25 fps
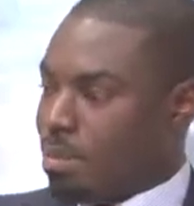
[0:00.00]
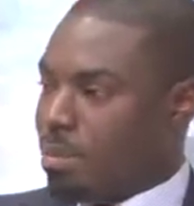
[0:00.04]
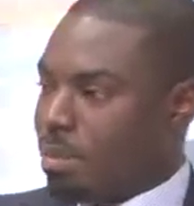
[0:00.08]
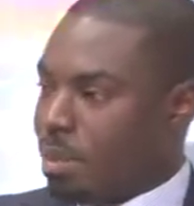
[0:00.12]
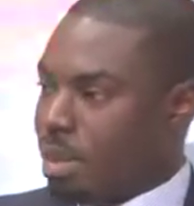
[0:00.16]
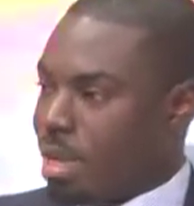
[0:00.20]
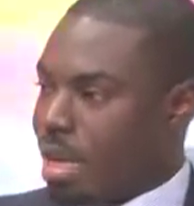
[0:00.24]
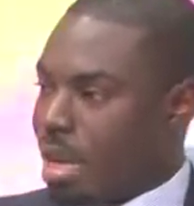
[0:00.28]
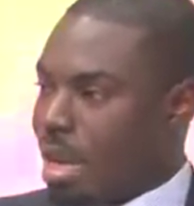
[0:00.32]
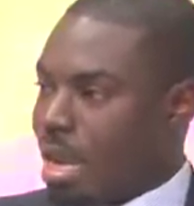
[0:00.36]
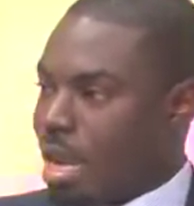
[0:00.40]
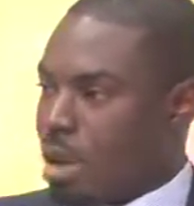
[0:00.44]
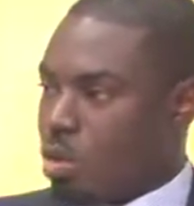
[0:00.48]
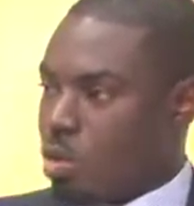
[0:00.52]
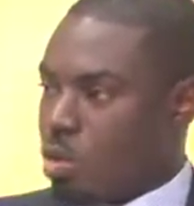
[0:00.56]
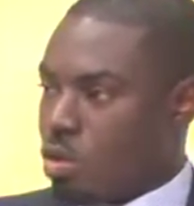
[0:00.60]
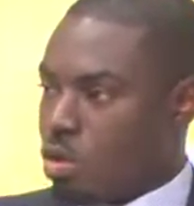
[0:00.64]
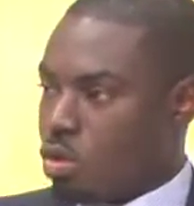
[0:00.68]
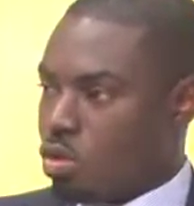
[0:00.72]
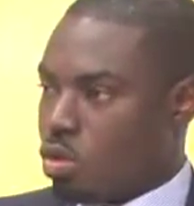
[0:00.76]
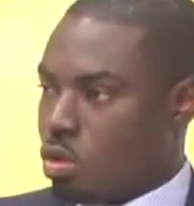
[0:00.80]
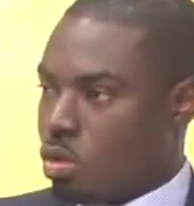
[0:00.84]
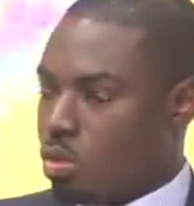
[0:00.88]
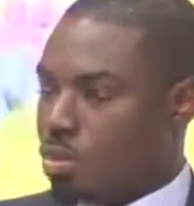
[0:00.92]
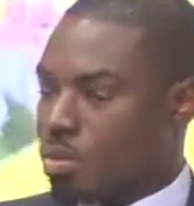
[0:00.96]
I
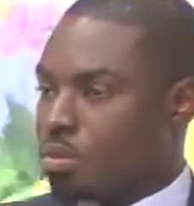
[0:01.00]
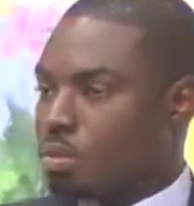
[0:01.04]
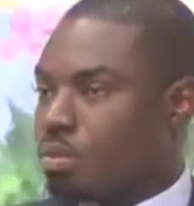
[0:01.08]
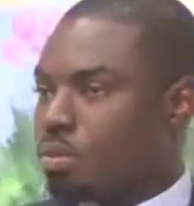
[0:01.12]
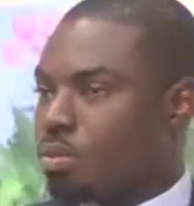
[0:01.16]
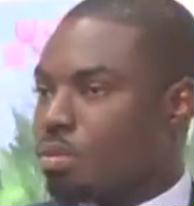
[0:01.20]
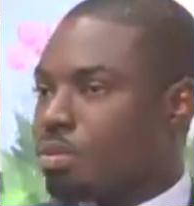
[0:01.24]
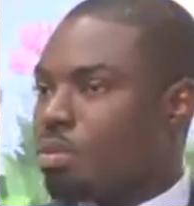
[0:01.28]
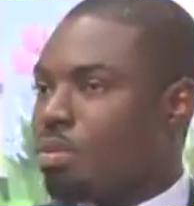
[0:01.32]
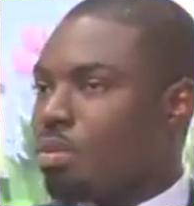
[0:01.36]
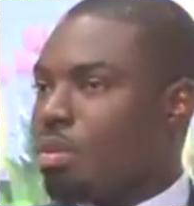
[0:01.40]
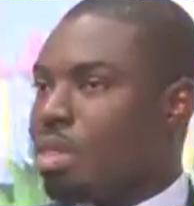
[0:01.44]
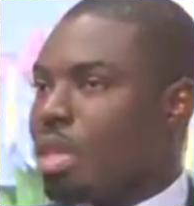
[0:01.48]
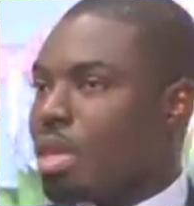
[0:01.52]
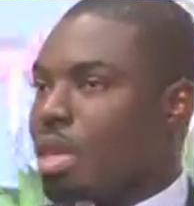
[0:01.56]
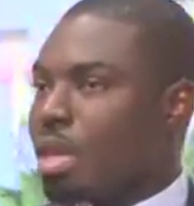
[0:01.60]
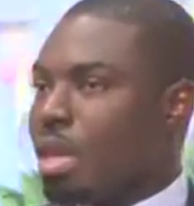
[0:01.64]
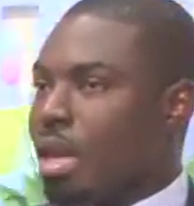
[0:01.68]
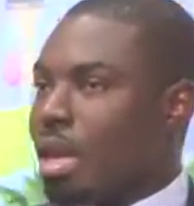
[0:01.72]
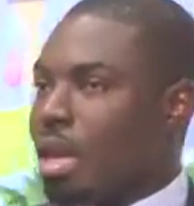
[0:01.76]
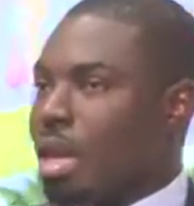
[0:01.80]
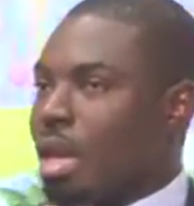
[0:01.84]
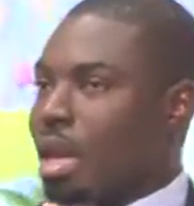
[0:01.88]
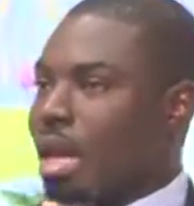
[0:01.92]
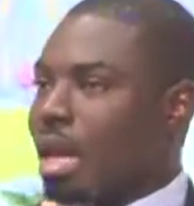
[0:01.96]
will
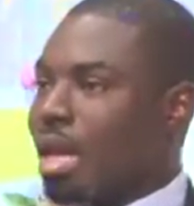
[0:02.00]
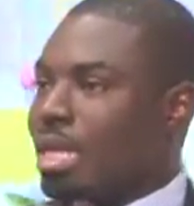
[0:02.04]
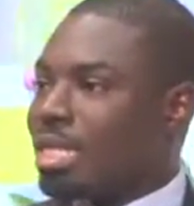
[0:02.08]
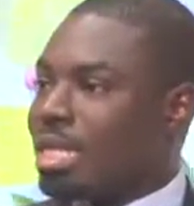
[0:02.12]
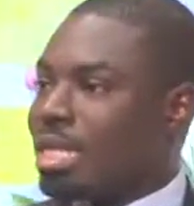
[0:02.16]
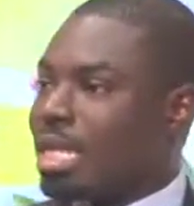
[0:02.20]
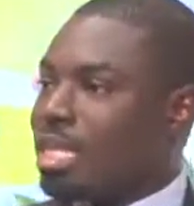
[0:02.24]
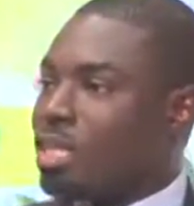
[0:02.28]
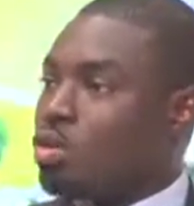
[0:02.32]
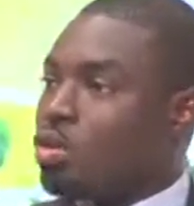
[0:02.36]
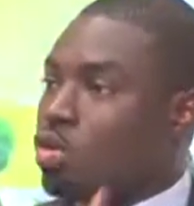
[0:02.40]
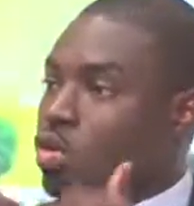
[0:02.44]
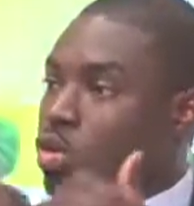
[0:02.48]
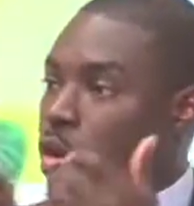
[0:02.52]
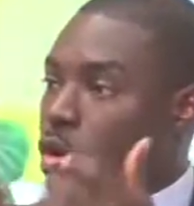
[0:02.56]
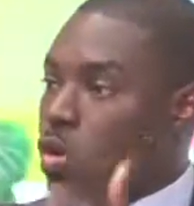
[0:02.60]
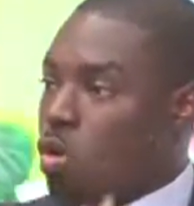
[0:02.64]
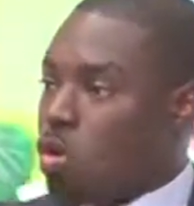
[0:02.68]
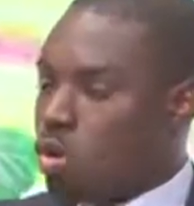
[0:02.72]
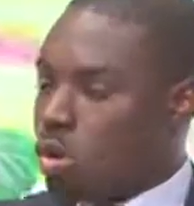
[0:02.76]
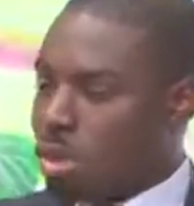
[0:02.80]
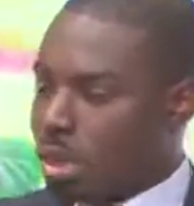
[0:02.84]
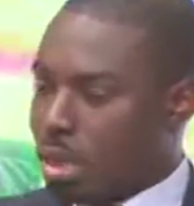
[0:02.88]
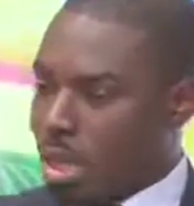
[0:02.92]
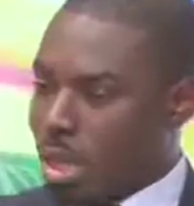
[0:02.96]
as a local
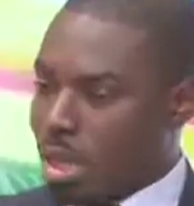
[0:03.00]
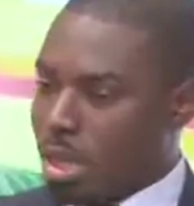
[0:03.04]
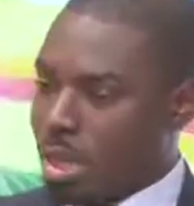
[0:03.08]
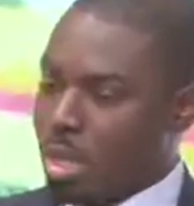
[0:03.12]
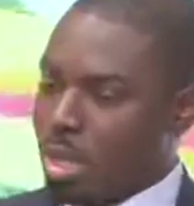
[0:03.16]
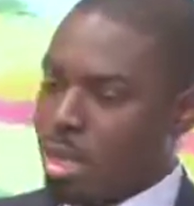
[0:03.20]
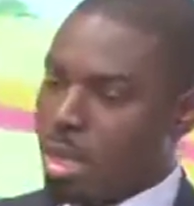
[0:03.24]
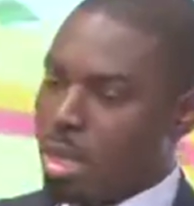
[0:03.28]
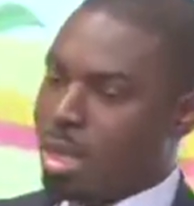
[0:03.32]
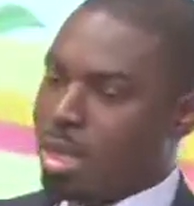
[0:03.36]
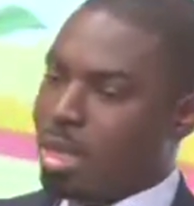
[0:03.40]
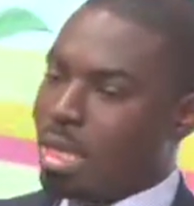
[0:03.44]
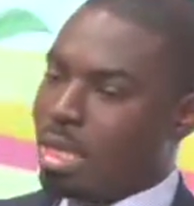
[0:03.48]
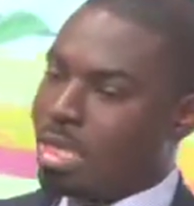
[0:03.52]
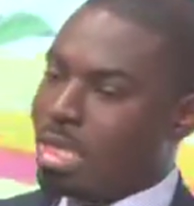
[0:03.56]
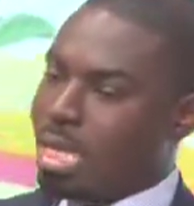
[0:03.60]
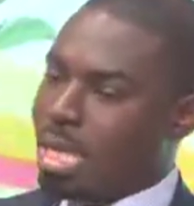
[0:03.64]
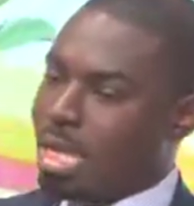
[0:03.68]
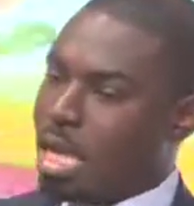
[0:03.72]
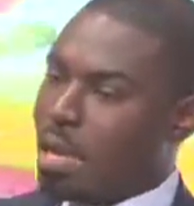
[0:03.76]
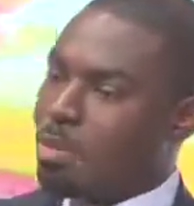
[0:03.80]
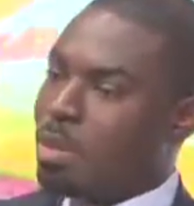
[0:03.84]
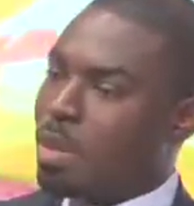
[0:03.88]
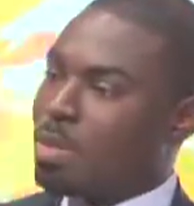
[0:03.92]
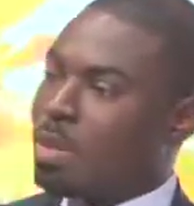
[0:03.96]
court, there's a
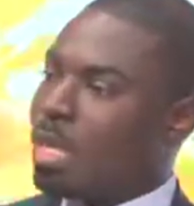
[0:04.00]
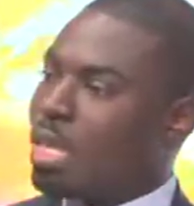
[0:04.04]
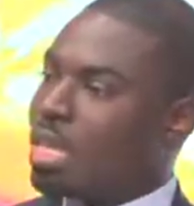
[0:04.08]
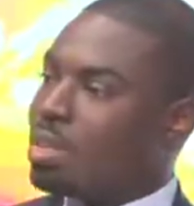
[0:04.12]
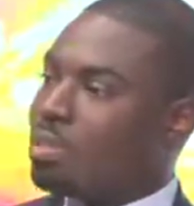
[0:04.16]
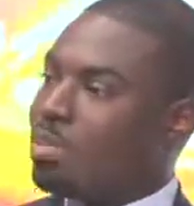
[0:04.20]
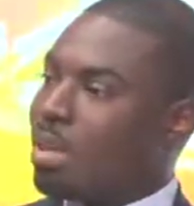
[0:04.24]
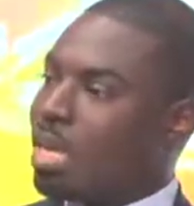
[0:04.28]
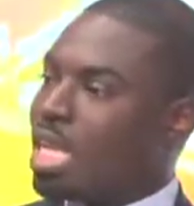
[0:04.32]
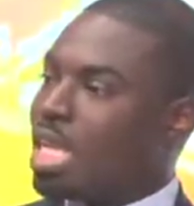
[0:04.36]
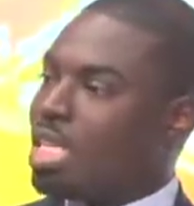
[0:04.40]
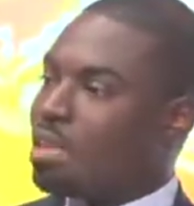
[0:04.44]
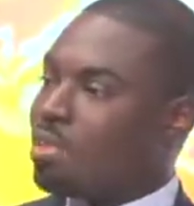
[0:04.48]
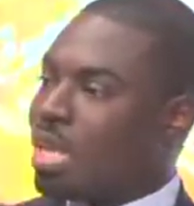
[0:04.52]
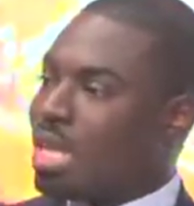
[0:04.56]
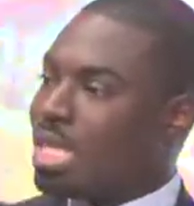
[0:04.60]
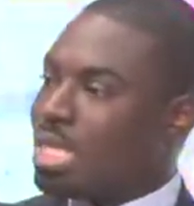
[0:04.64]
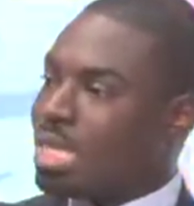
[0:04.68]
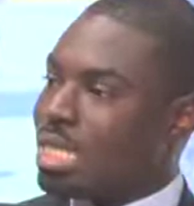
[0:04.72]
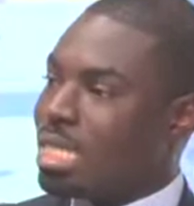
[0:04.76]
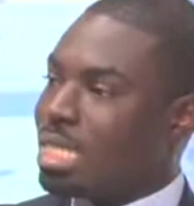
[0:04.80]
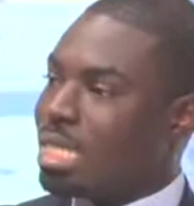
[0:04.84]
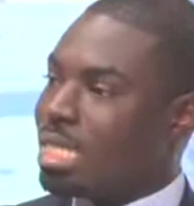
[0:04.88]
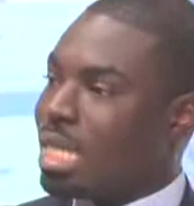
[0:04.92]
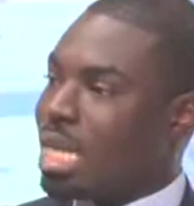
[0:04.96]
case management
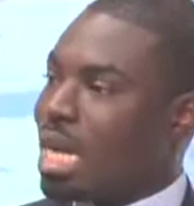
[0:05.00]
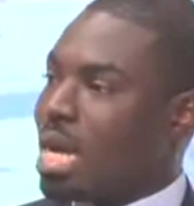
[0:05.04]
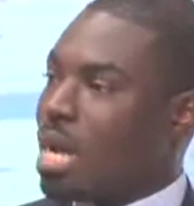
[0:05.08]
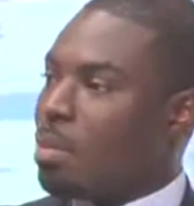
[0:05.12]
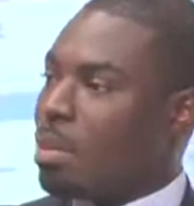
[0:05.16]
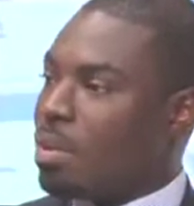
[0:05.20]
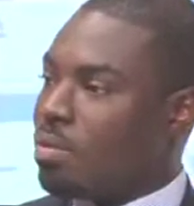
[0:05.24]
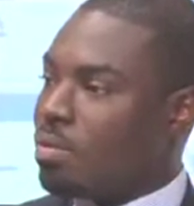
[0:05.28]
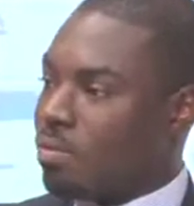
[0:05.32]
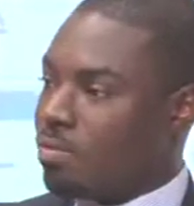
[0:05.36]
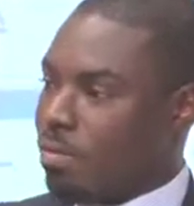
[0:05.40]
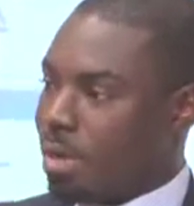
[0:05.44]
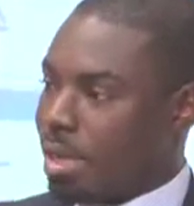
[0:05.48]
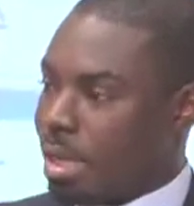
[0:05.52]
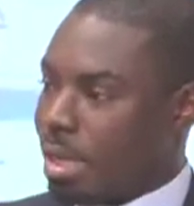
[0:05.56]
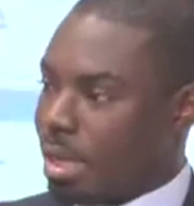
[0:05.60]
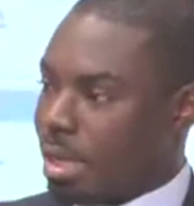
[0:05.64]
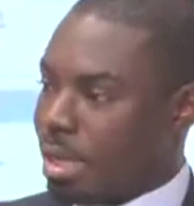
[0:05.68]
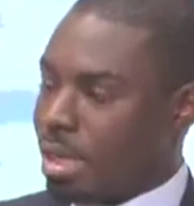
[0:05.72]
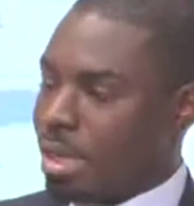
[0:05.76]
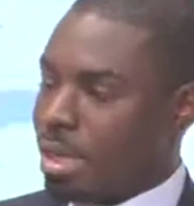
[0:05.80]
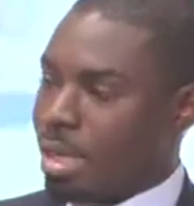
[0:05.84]
sheet are failing.